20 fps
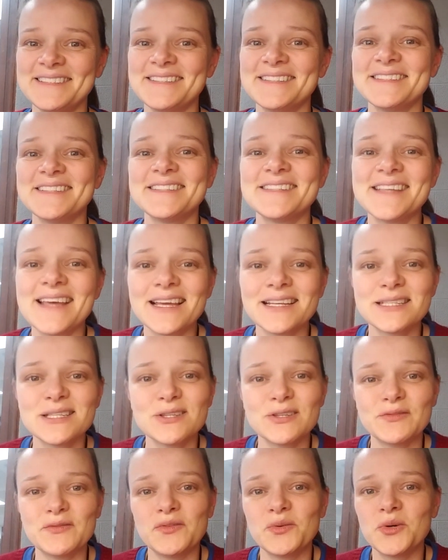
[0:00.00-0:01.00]
sets
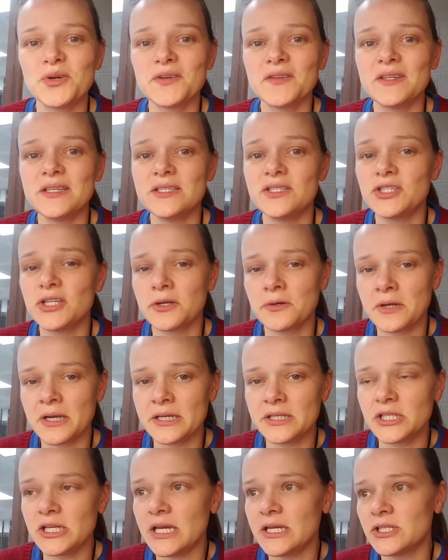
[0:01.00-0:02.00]
for these general
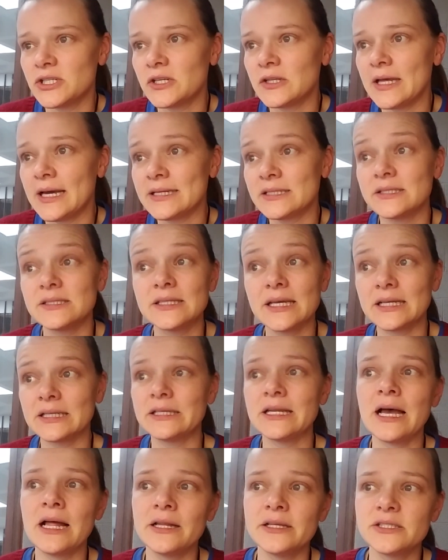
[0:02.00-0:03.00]
education classes, like
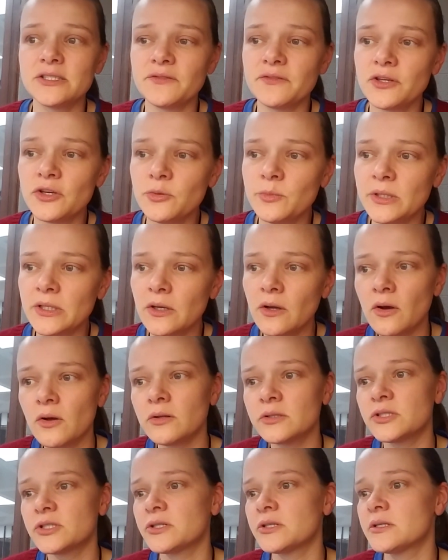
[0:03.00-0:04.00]
knowledge of human
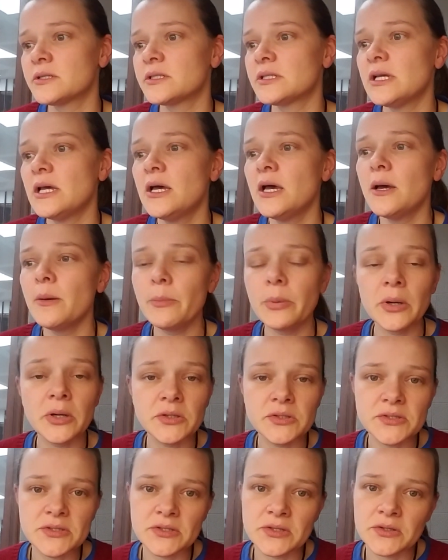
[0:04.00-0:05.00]
cultures,
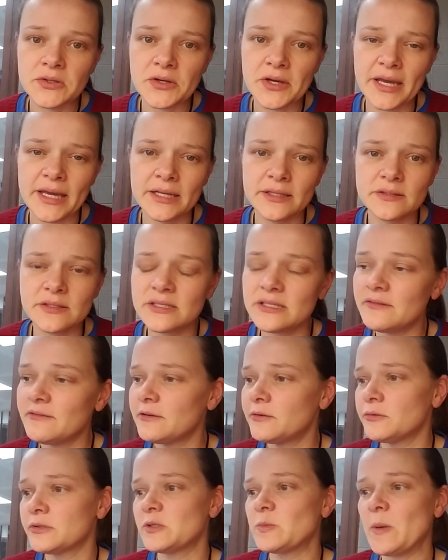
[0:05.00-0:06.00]
personal and
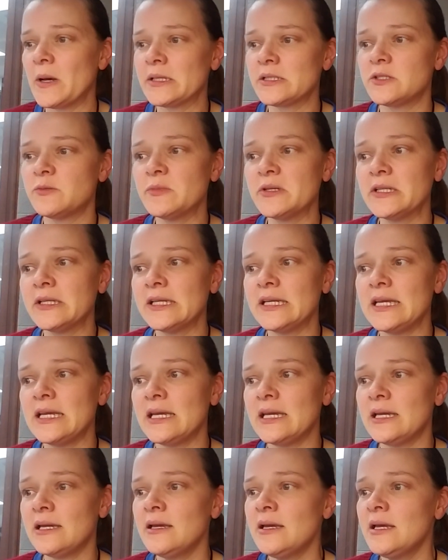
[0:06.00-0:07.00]
civic
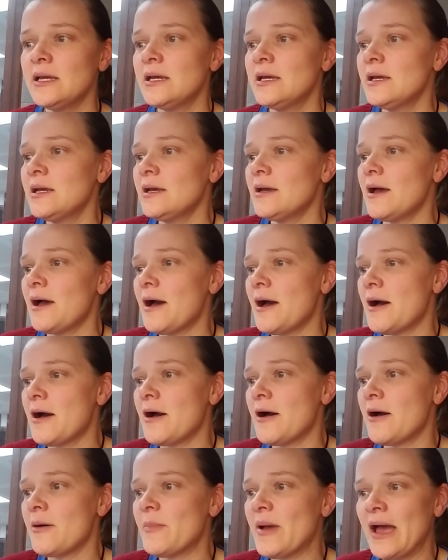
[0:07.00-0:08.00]
responsibility,
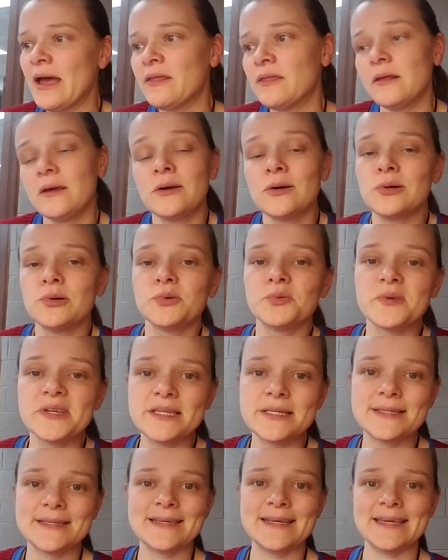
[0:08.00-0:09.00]
ethical
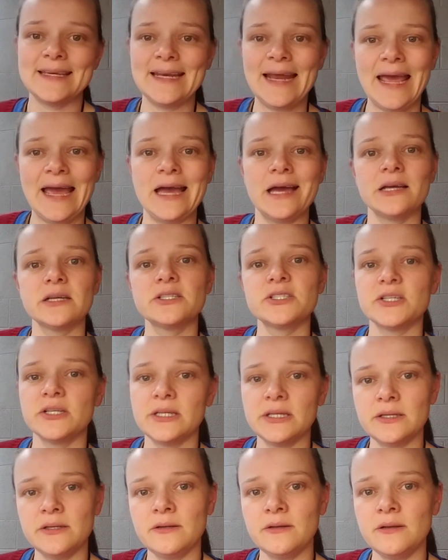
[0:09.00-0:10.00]
reasoning and
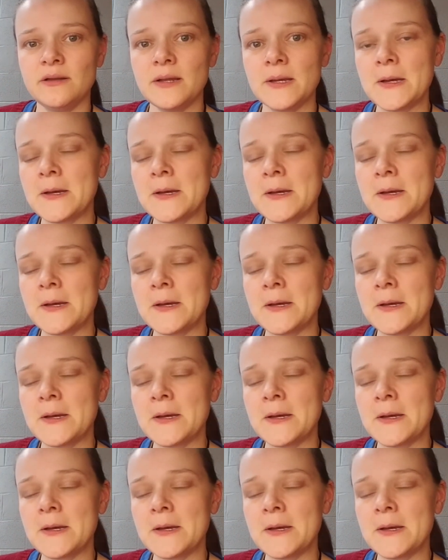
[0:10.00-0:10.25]
action.